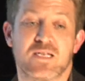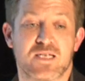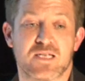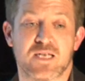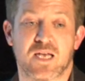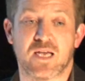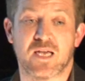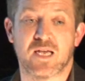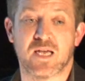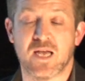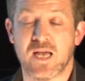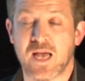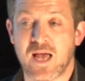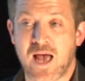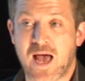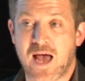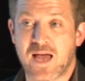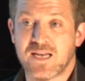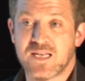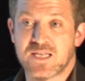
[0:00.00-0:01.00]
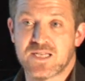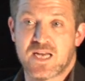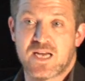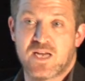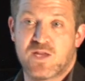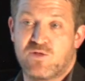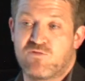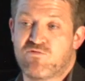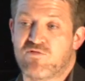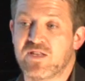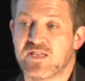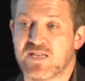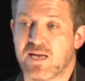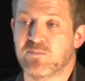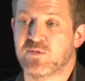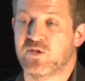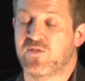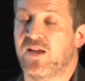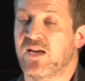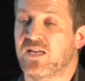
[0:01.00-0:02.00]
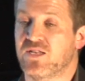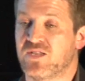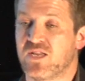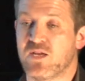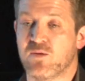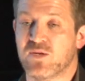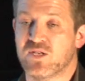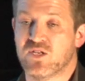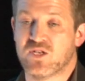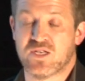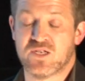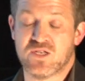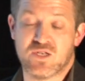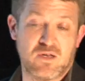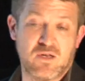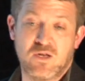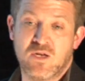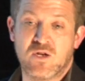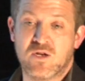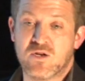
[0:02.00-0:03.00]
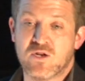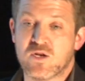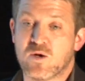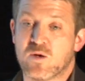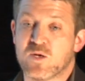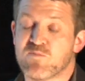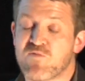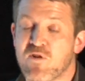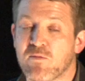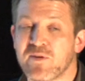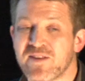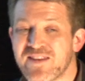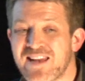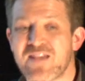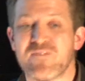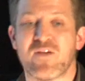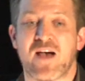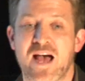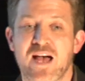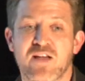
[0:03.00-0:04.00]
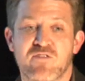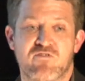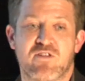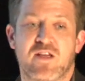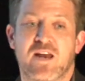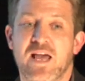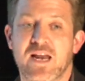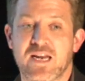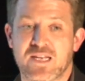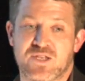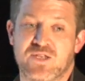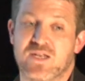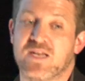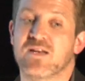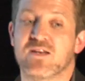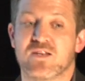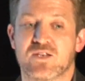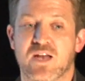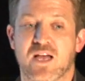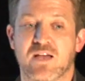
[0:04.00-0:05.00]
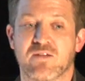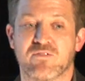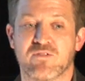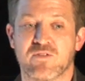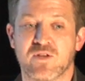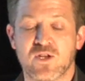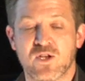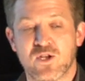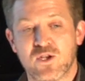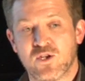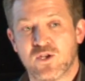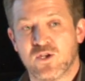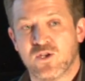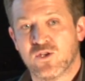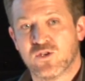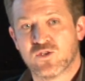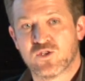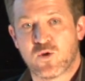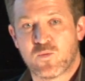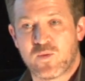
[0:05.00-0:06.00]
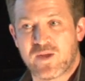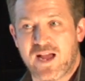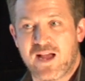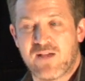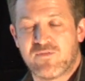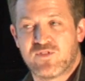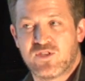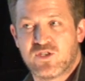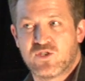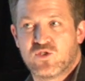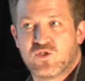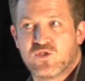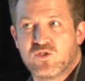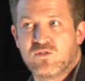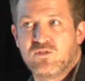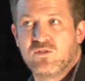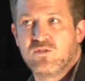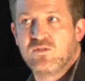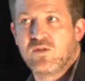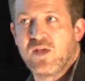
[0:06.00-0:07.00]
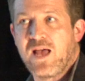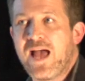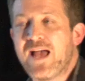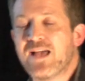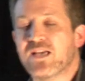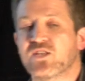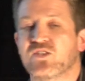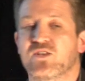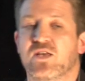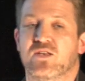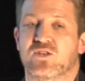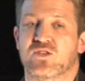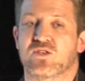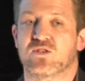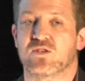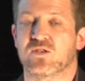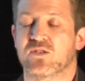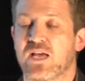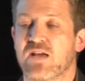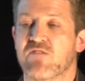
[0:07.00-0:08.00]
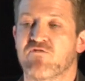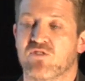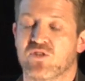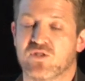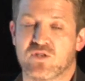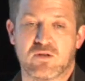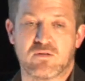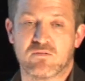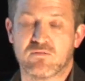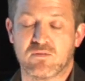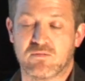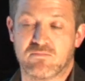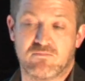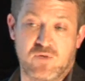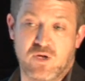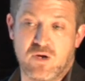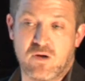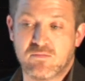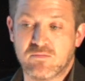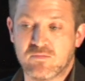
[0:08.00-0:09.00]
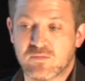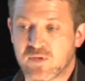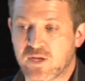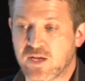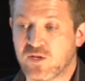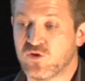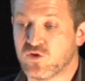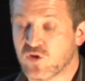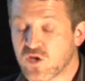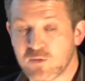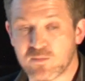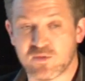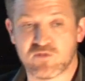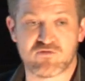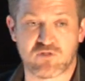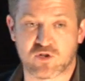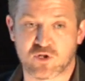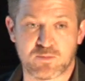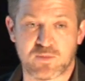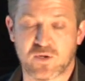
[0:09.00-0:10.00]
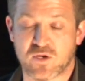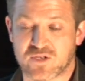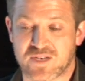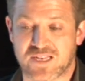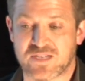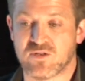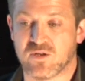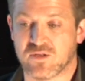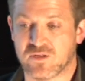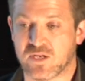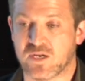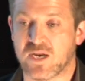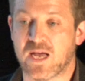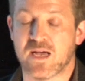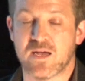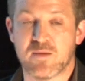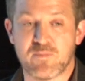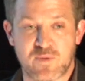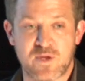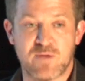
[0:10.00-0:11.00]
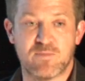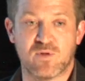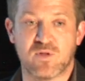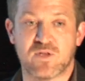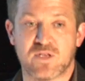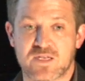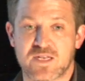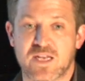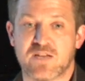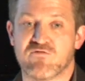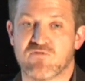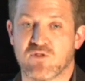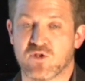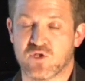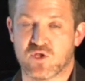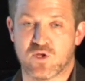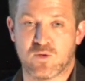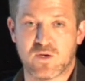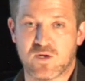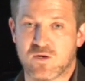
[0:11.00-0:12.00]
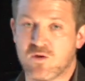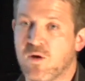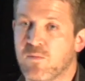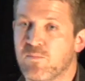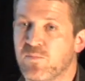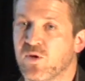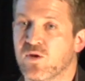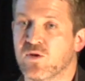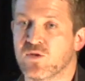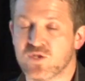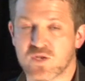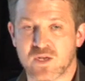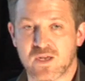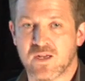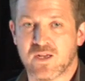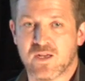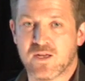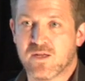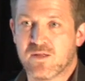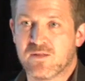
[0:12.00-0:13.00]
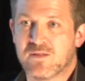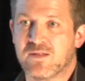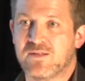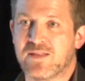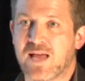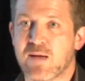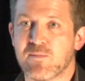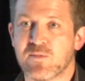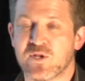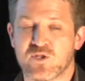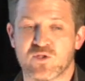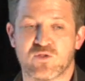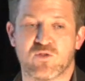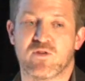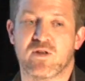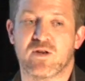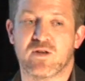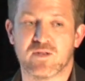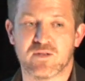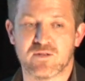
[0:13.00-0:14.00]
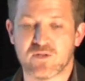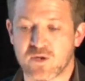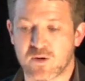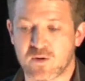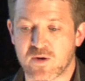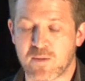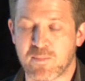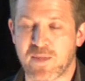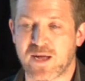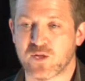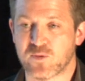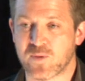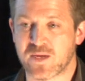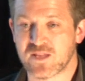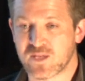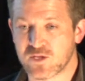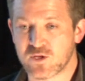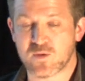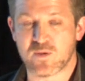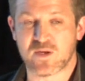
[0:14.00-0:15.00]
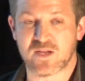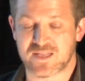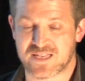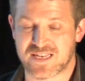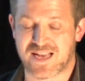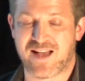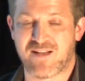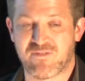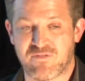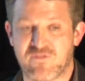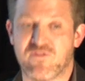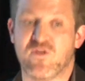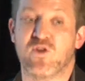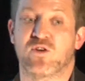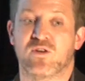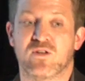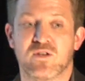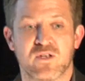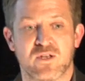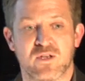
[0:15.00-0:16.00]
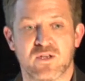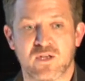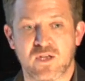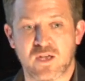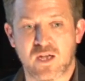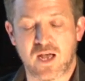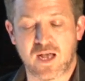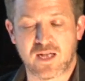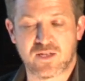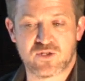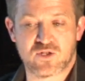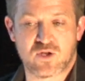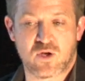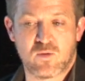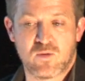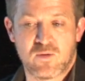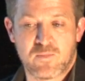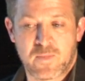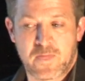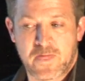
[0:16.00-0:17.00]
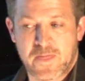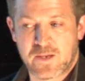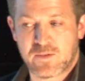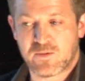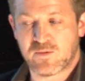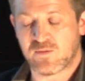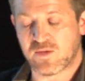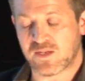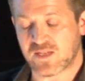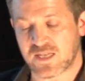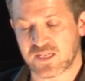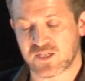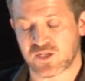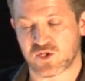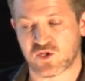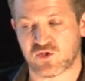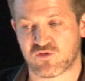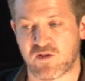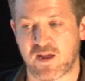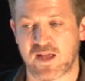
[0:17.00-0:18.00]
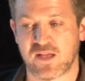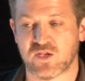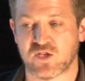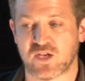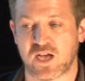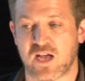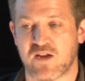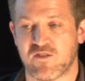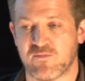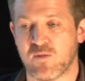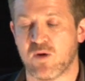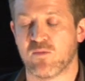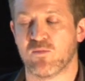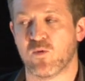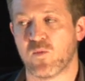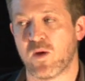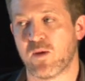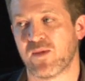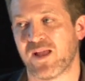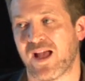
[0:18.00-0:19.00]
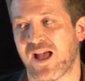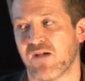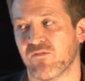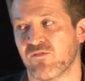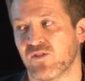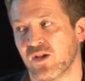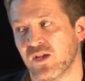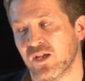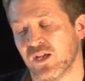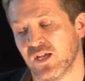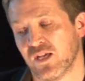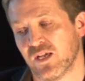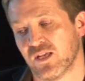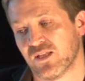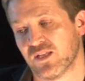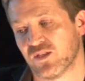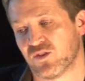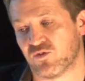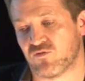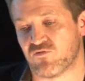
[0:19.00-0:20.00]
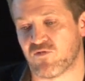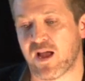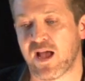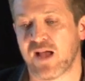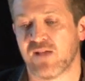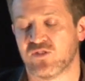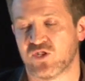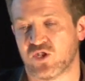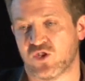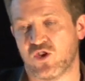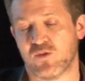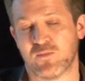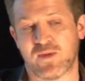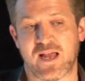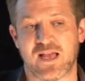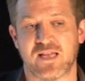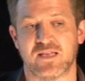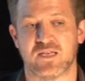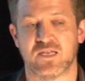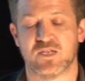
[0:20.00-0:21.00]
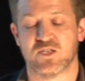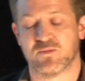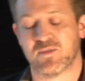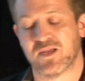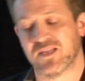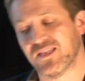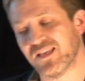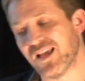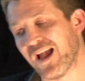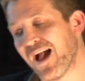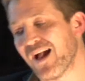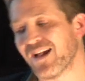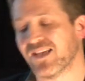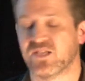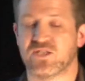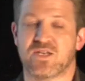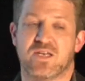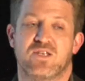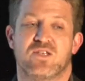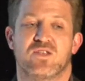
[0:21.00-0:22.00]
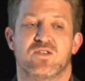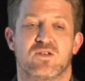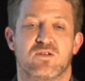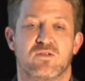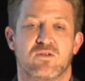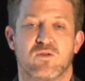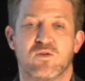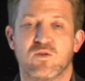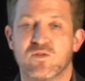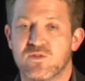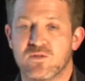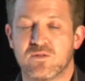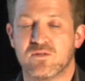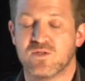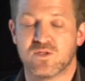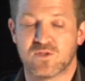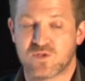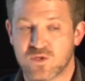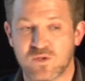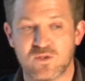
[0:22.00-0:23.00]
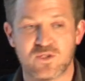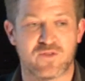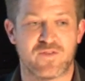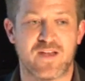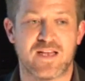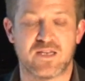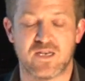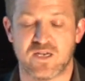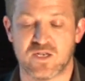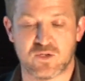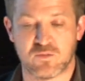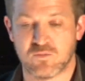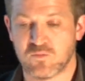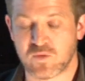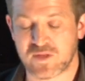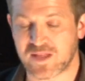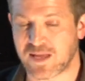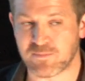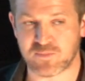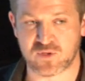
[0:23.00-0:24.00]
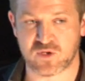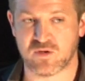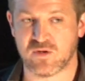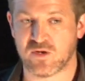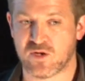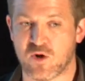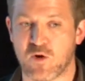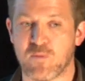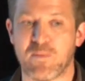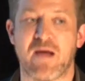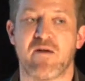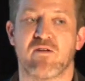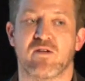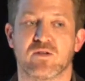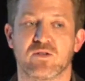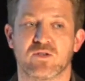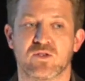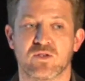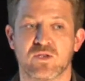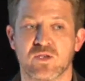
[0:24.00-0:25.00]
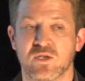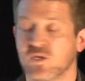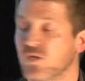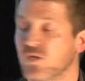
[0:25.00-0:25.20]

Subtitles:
to take. And he's taken 3 tabs of LSD, which is, you know, he's probably never had real LSD in his life. So we have this sudden access to dangerous and, you know, enjoyable drugs, because let's not deny it, people that take drugs do it not because they're damaged or in a bad way, they're doing it to have fun. And so it's a strange kind of moment where we have this drive to human hedonism and the access to the tools of hedonism with absolutely no barriers,